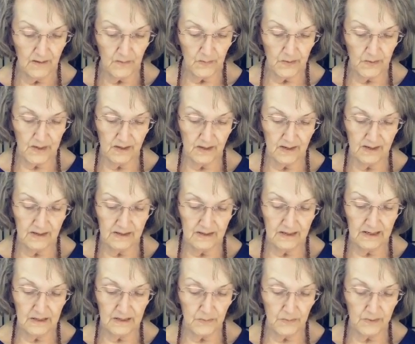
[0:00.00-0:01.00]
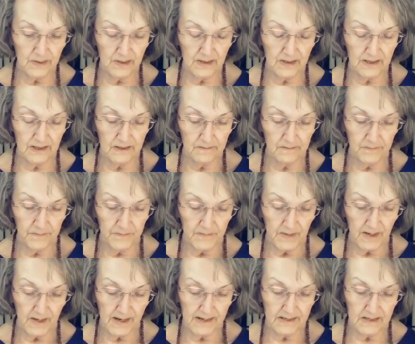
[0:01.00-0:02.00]
Breathing deeply,
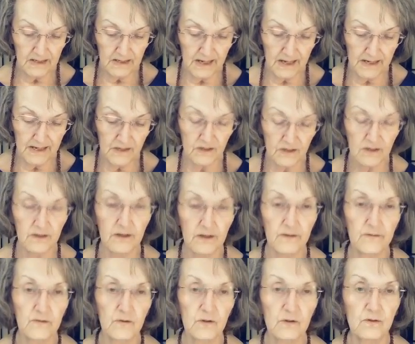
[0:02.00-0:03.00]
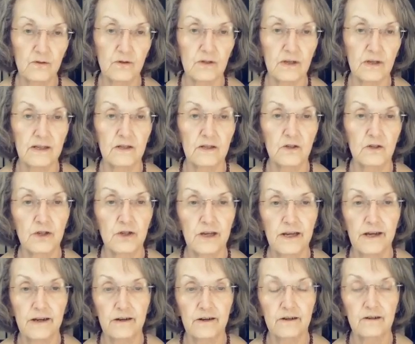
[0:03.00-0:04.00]
I taste their fruits and
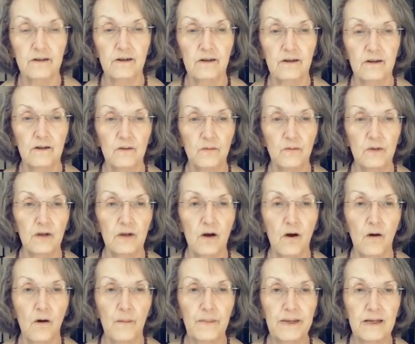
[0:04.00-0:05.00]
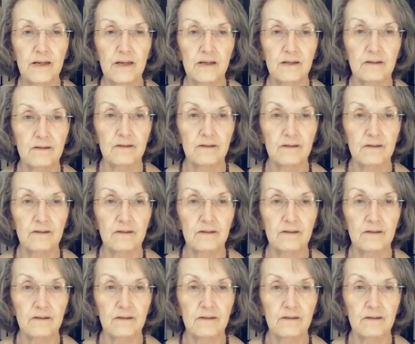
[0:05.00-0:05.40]
share with all beings.